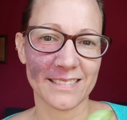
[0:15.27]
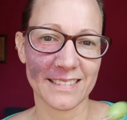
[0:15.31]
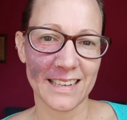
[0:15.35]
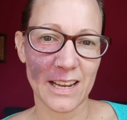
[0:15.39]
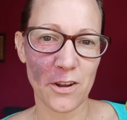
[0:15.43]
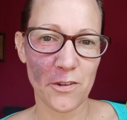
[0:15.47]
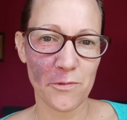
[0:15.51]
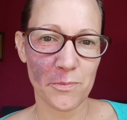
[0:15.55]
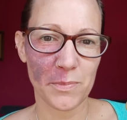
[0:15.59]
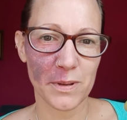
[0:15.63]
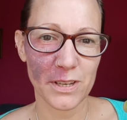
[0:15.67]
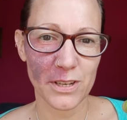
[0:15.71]
Now
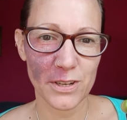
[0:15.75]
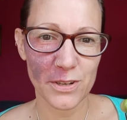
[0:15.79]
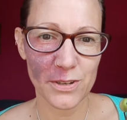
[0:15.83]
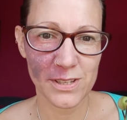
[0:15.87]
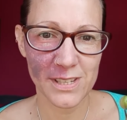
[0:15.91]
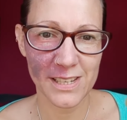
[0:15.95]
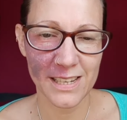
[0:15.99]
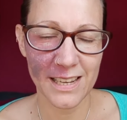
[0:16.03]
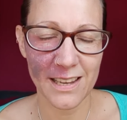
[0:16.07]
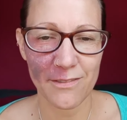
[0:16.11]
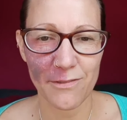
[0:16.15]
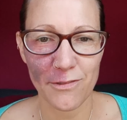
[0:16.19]
I've been
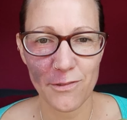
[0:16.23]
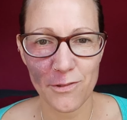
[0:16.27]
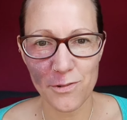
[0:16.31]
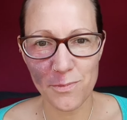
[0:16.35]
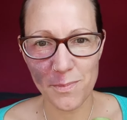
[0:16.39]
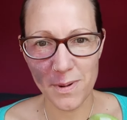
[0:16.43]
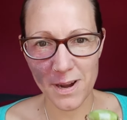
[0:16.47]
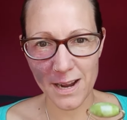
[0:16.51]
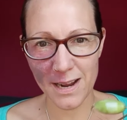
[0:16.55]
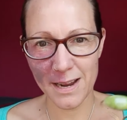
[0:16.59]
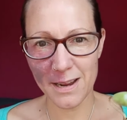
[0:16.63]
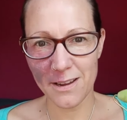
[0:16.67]
using it for all
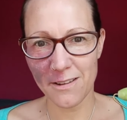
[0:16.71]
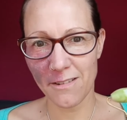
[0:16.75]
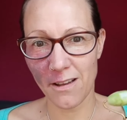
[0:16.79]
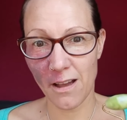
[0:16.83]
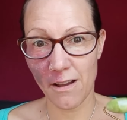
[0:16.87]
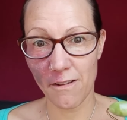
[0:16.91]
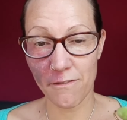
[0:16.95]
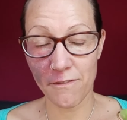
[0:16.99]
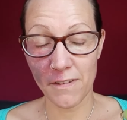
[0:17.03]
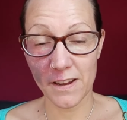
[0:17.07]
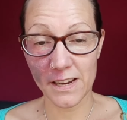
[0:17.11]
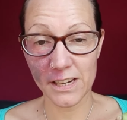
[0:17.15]
my
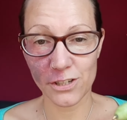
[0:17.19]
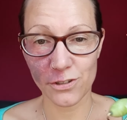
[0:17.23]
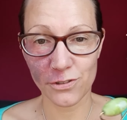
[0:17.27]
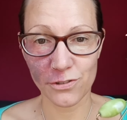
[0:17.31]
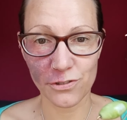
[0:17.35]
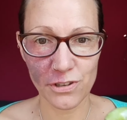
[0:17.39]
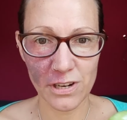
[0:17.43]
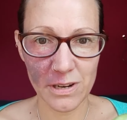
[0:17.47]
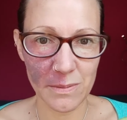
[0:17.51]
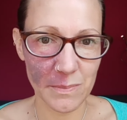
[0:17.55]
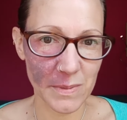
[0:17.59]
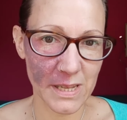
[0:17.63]
facial
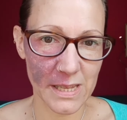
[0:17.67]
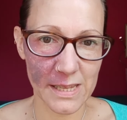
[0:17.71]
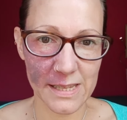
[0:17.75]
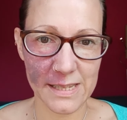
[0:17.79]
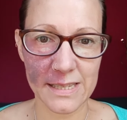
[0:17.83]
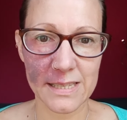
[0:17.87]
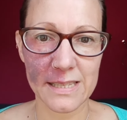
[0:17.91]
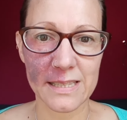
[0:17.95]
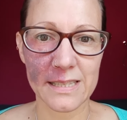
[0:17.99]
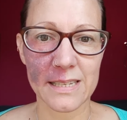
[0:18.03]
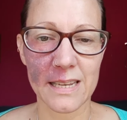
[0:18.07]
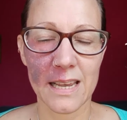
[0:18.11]
treatments,
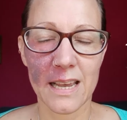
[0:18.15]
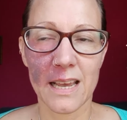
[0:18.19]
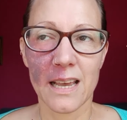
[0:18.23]
and